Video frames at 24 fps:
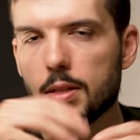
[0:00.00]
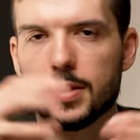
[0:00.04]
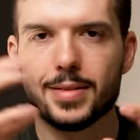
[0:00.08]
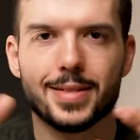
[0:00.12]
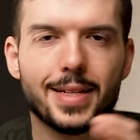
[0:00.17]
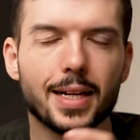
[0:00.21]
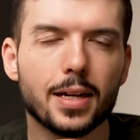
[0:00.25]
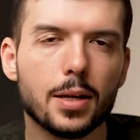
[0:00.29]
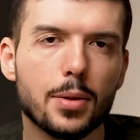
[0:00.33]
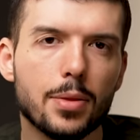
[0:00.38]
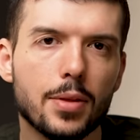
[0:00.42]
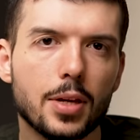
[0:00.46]
The
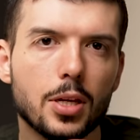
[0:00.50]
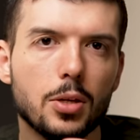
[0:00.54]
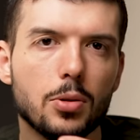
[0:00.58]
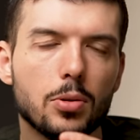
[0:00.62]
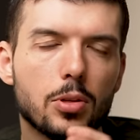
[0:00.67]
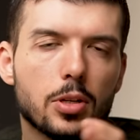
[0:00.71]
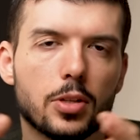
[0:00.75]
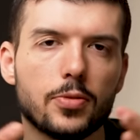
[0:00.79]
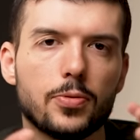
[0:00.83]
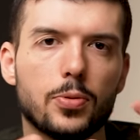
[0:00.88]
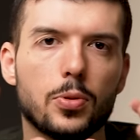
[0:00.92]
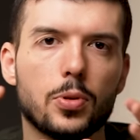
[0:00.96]
second thing you
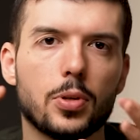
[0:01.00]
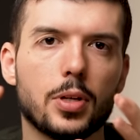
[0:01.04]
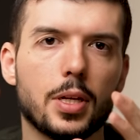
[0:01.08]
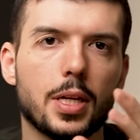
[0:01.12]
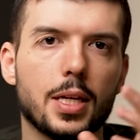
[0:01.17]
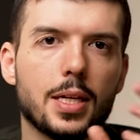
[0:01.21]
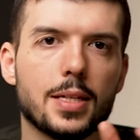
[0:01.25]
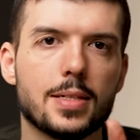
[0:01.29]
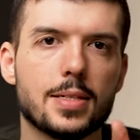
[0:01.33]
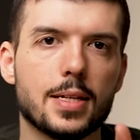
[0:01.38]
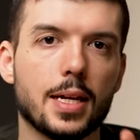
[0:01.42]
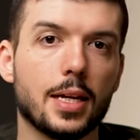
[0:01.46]
look for
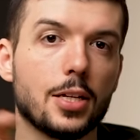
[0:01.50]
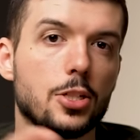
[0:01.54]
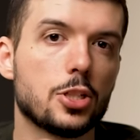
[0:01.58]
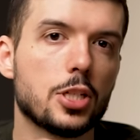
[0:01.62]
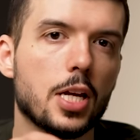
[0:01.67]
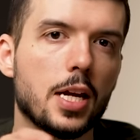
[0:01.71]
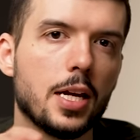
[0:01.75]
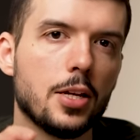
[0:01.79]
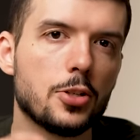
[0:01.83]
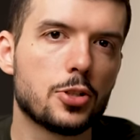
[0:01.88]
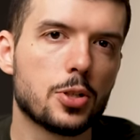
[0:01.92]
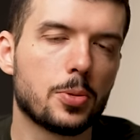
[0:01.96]
is a
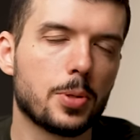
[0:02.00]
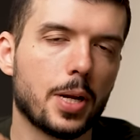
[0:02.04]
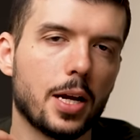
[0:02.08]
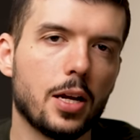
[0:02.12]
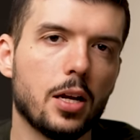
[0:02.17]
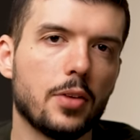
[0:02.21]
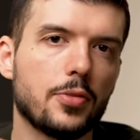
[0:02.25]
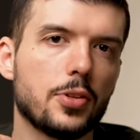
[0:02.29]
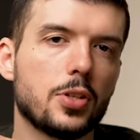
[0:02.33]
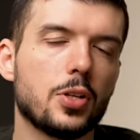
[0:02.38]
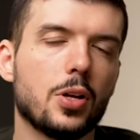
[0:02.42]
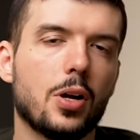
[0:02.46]
change or what I often